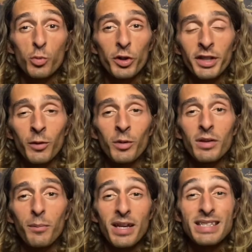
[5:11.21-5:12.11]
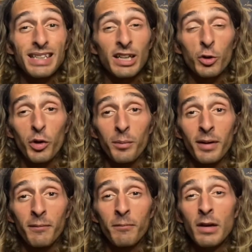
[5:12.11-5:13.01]
Working with the basic
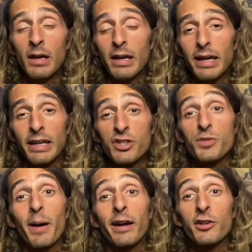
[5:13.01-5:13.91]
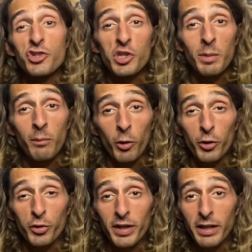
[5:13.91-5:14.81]
equipment inspires you to be more
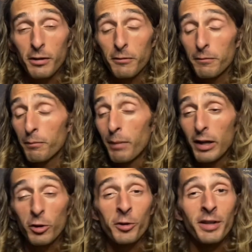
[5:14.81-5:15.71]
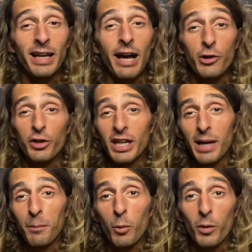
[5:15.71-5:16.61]
creative. By learning how your
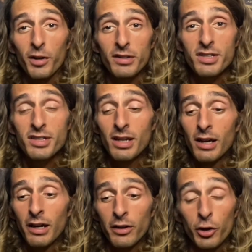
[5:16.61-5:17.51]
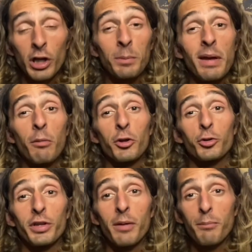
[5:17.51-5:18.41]
camera works, you're gonna be able to
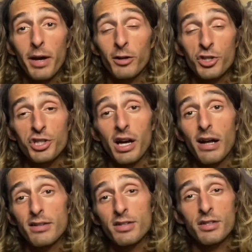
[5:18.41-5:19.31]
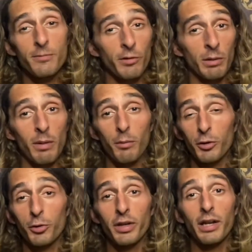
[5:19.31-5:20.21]
create better shots, you're gonna be able
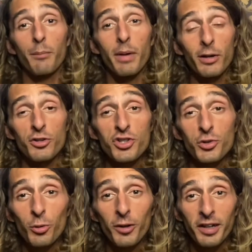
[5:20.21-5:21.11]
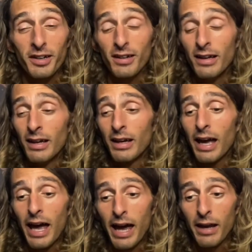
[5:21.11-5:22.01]
to create a better story,
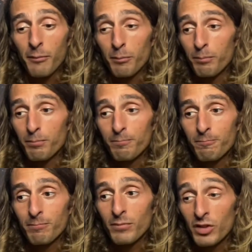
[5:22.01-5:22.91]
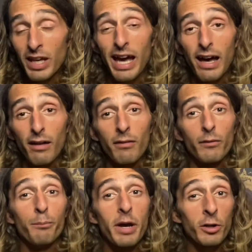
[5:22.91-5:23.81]
and yeah,
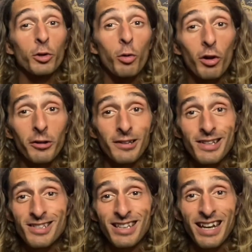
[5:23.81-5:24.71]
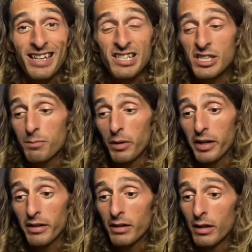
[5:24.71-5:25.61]
better quality is nice, but